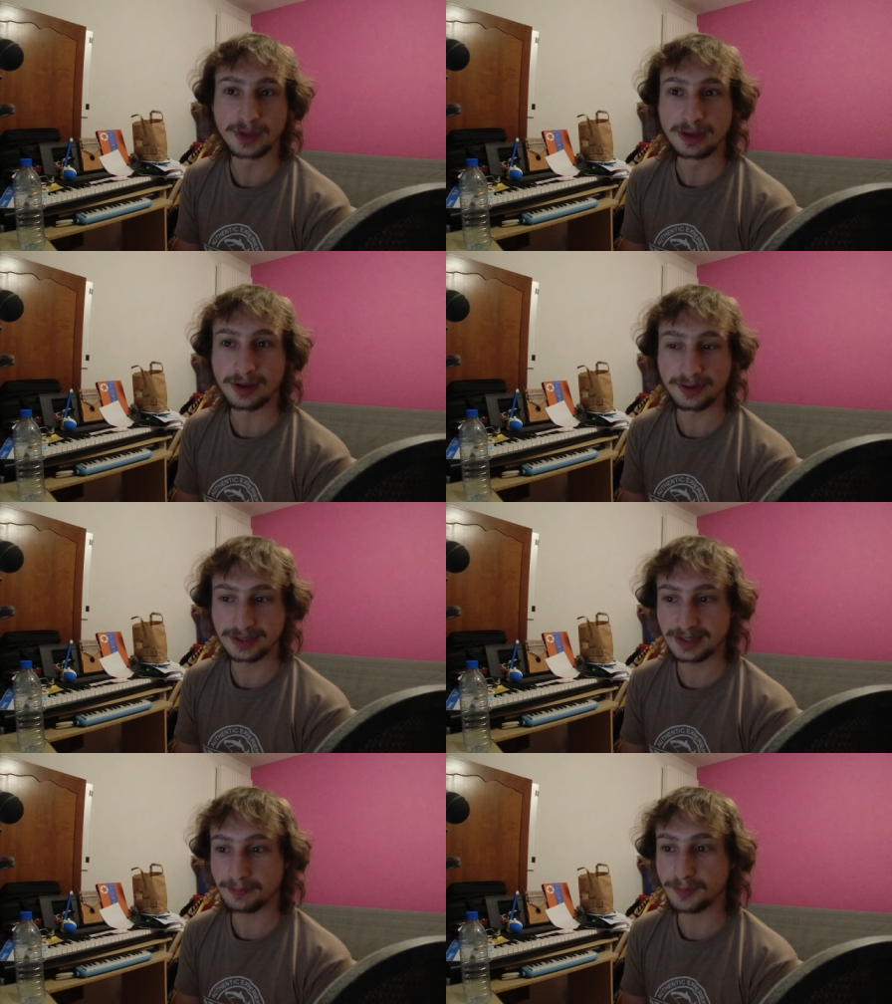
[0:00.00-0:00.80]
uh, his
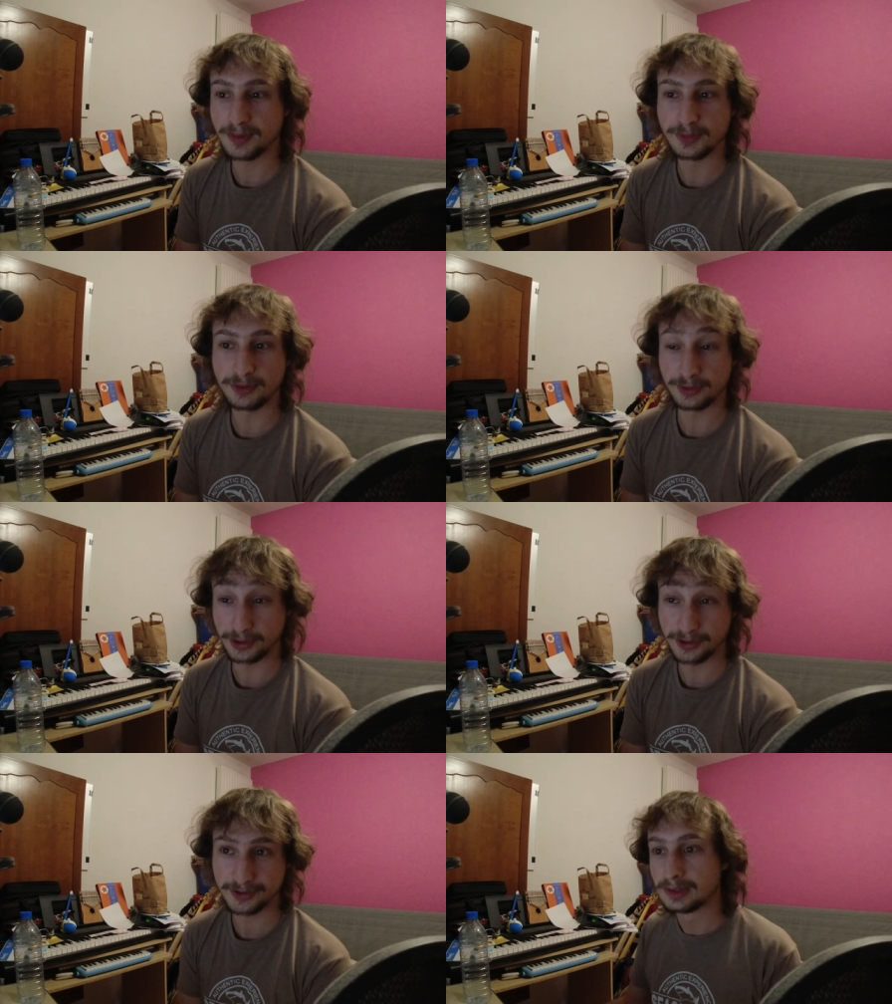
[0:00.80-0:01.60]
stepmom a
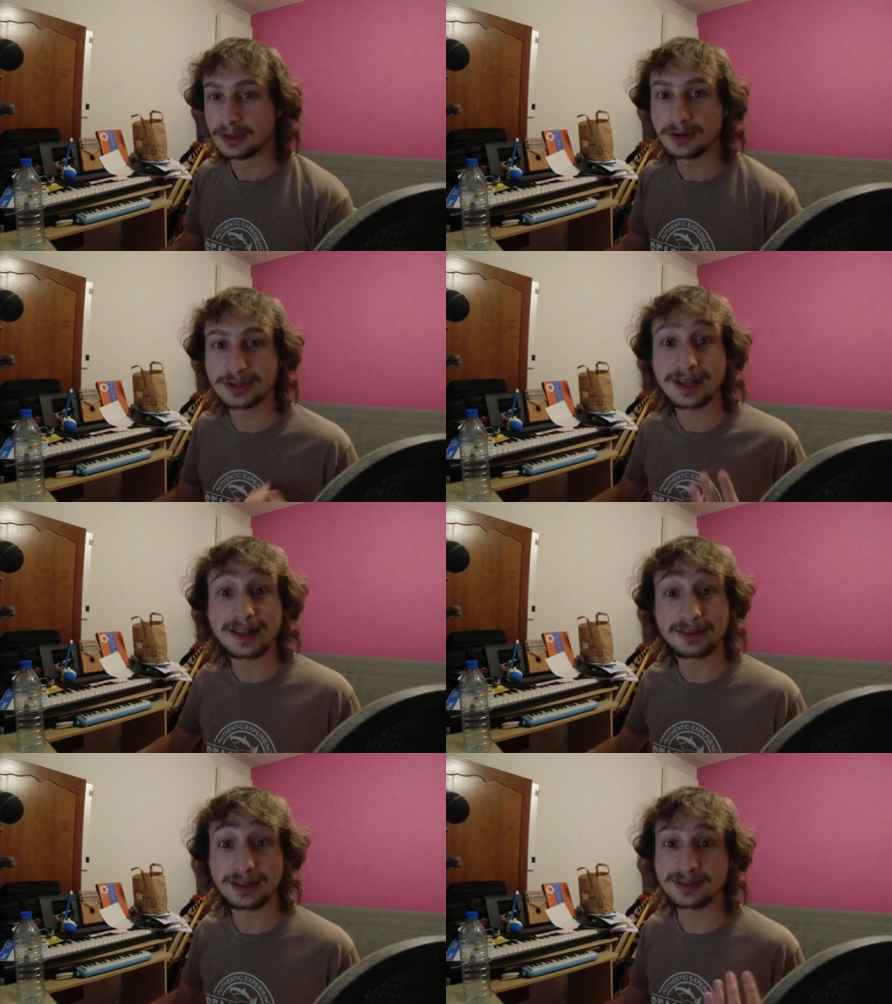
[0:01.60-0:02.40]
horse. Because yeah,
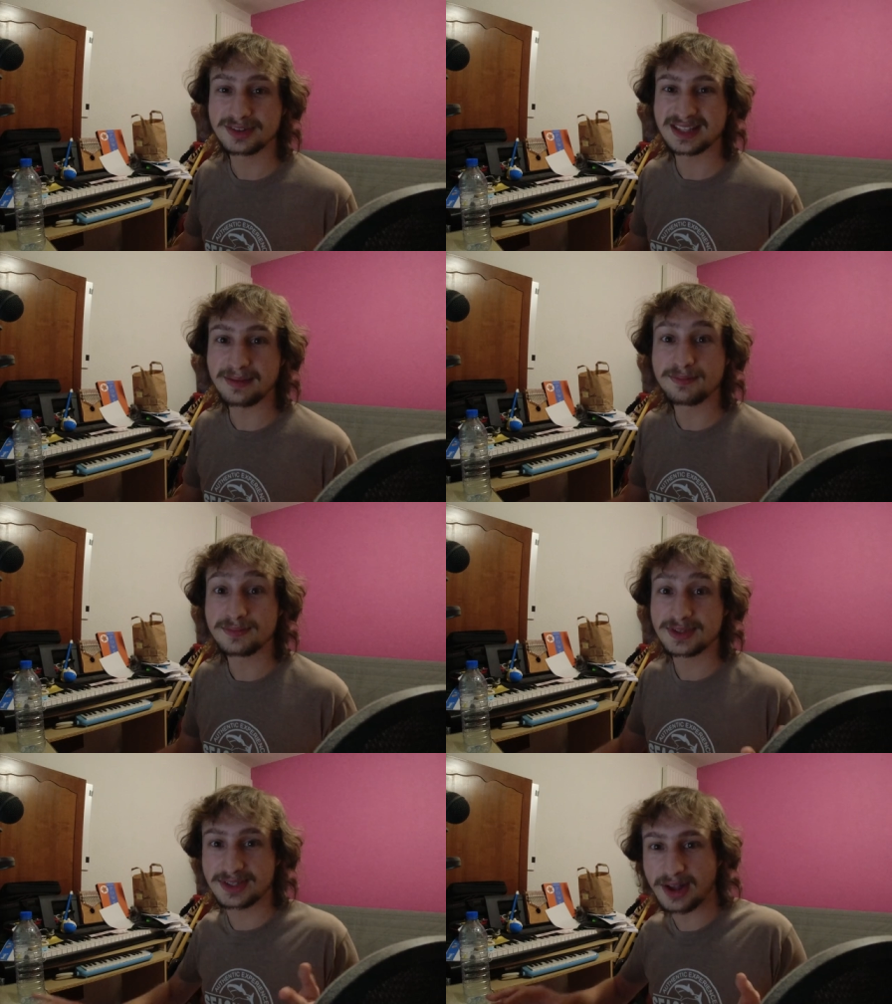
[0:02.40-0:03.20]
that, that's the same
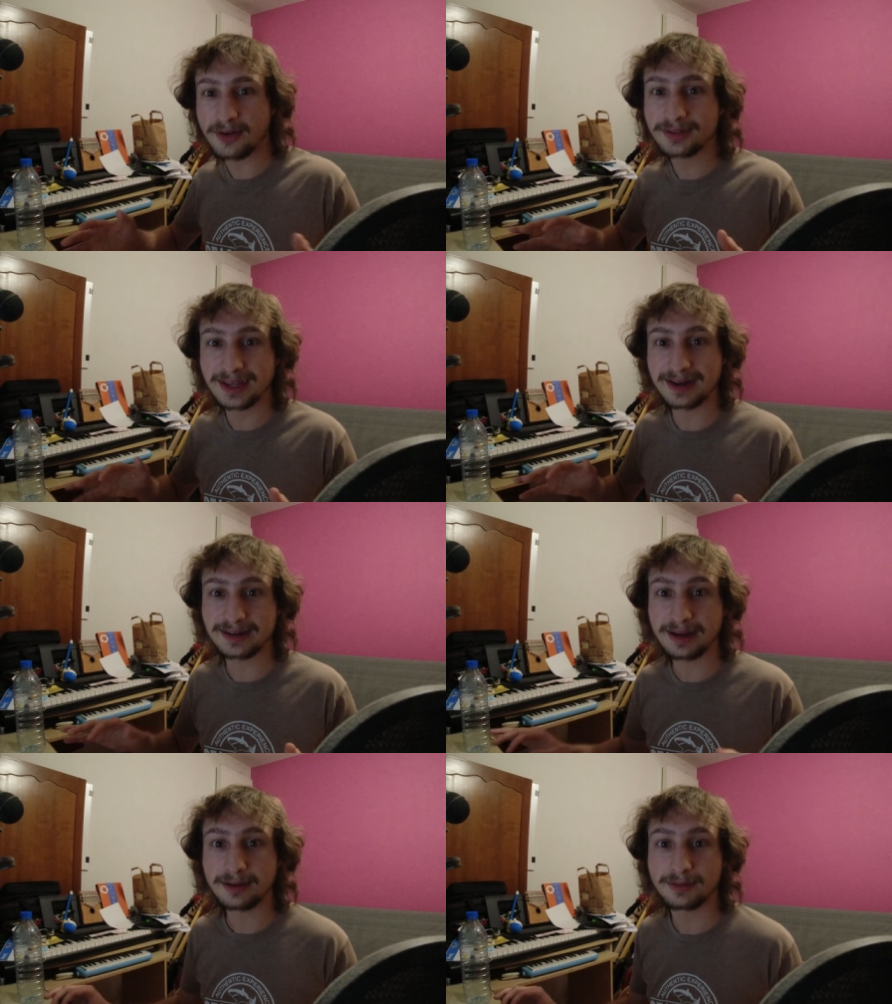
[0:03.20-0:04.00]
sound kind
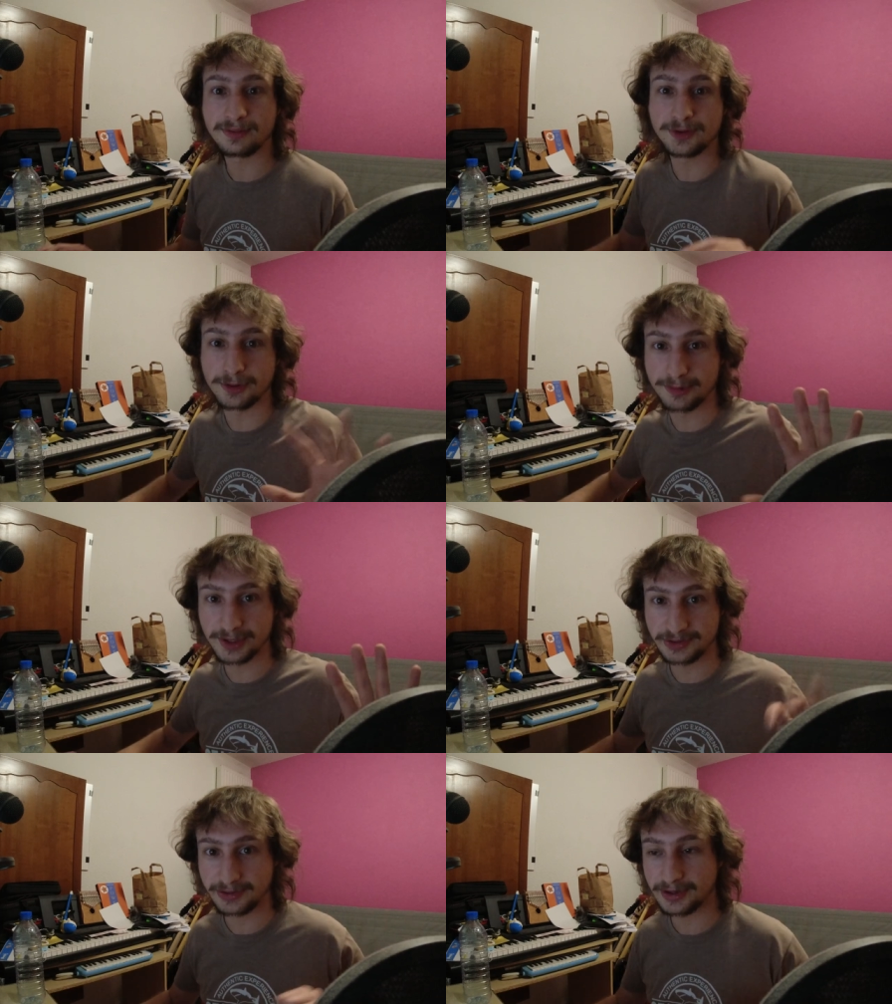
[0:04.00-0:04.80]
of, if you're a
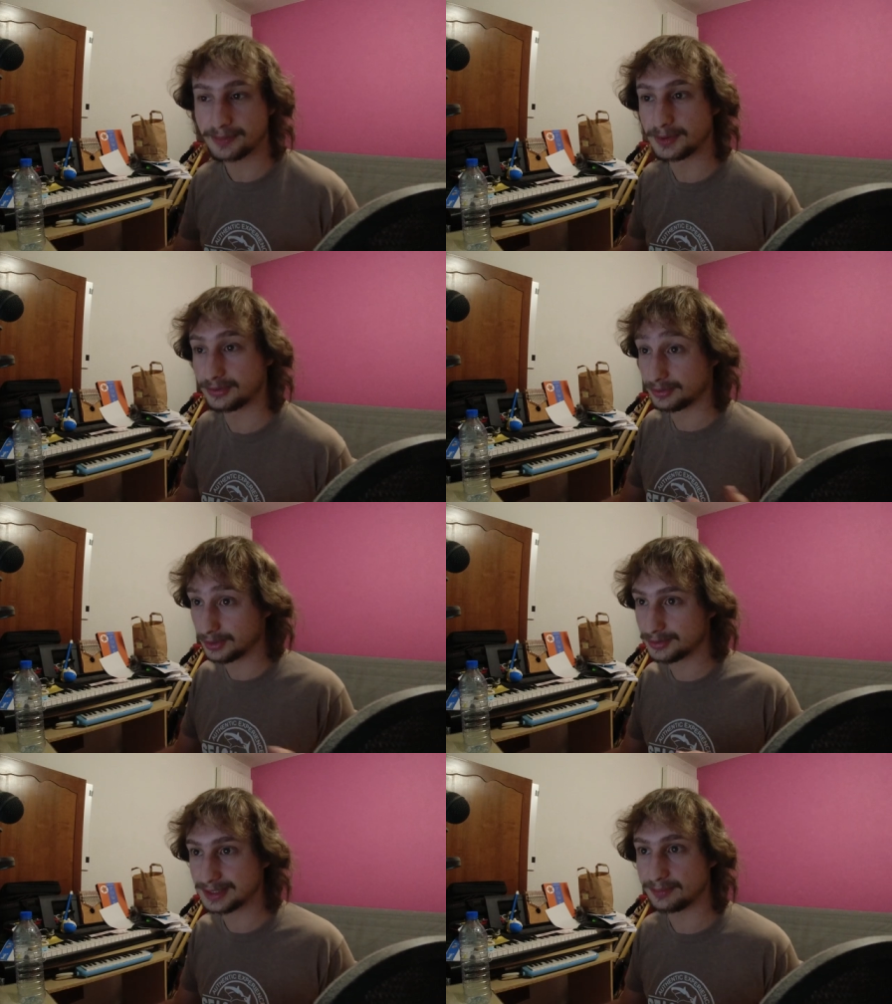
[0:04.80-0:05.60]
Westerner, but not the
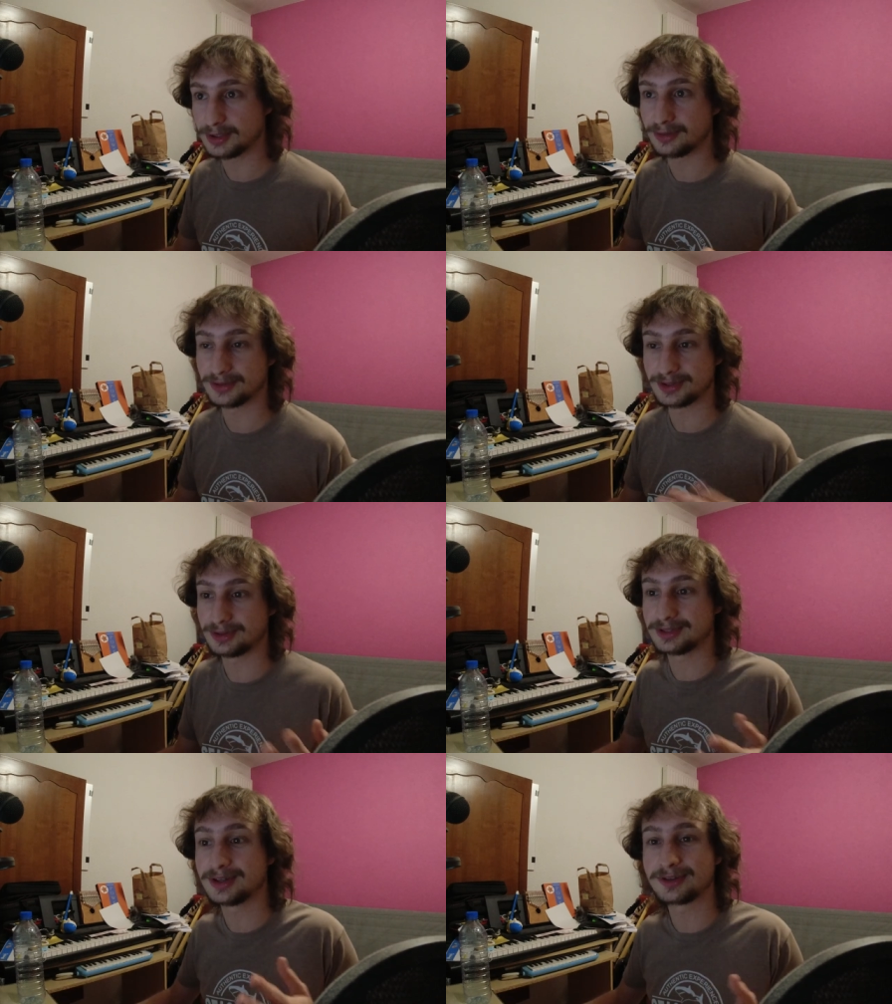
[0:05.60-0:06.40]
same tone, so it's
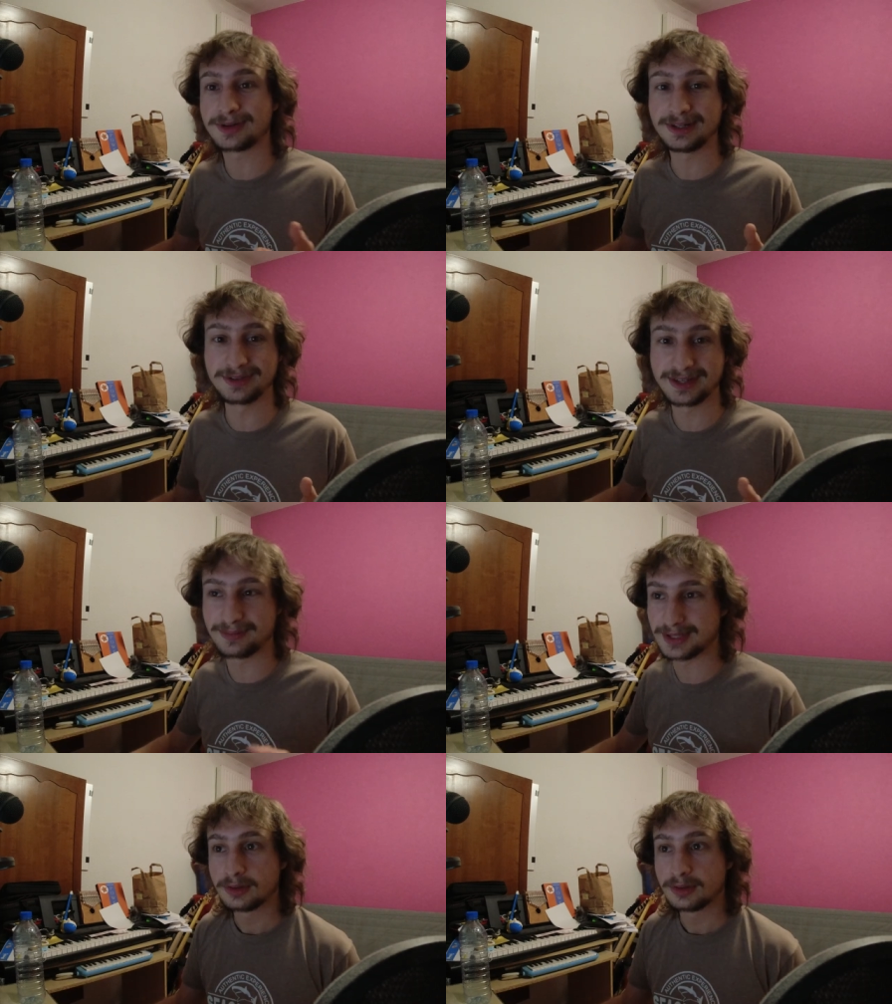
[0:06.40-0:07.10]
not really the same sound.